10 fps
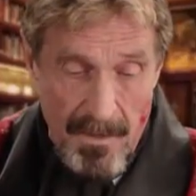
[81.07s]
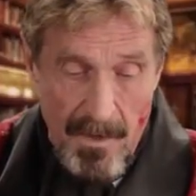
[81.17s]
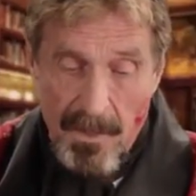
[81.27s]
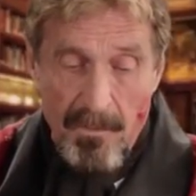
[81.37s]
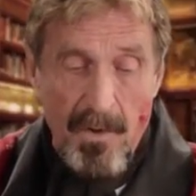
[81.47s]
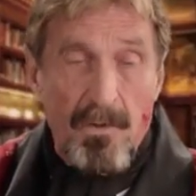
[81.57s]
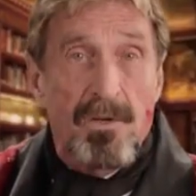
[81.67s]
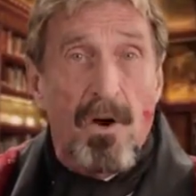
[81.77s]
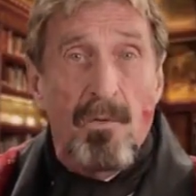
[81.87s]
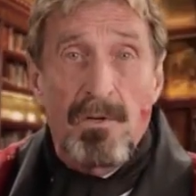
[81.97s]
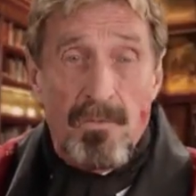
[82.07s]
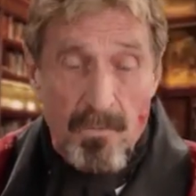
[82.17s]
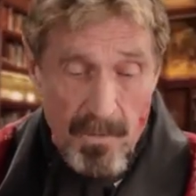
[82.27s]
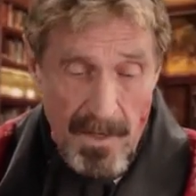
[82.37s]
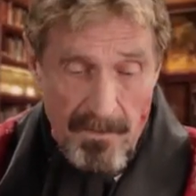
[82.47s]
My computer is always
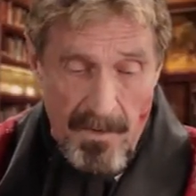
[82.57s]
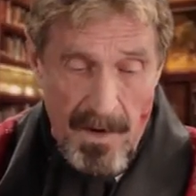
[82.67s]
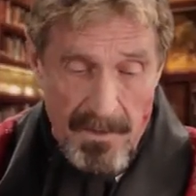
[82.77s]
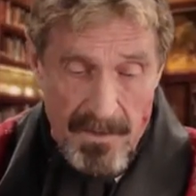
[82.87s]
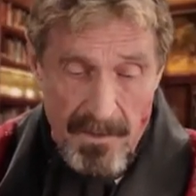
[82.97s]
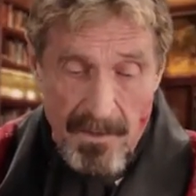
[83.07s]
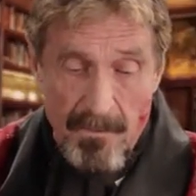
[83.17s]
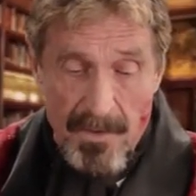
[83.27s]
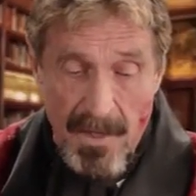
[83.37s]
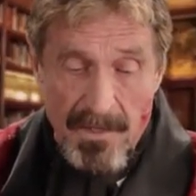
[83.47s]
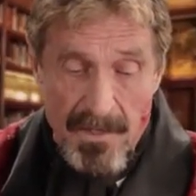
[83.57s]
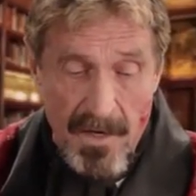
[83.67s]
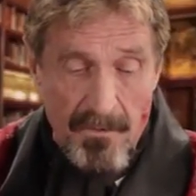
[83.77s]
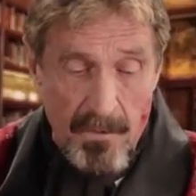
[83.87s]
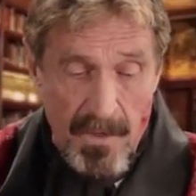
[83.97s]
really fast, but that
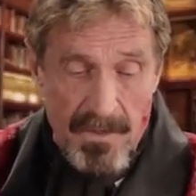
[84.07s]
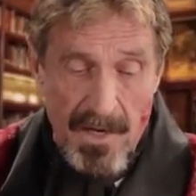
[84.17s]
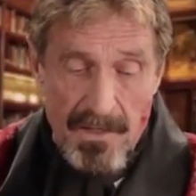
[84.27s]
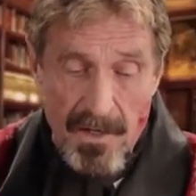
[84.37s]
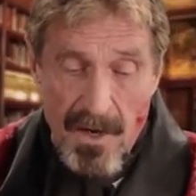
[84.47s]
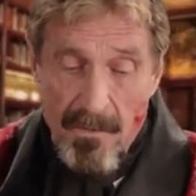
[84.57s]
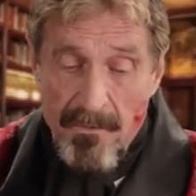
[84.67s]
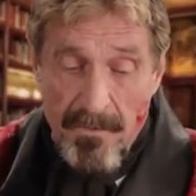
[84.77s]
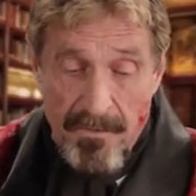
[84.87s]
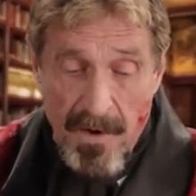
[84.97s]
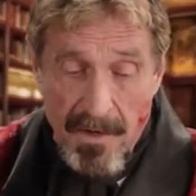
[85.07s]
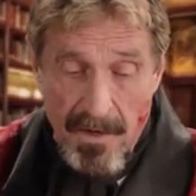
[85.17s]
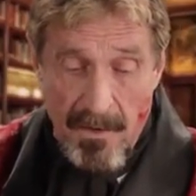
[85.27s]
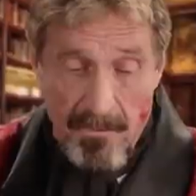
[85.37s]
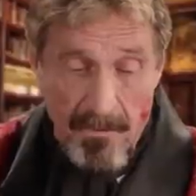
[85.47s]
son of a bitch has to come fuck it up.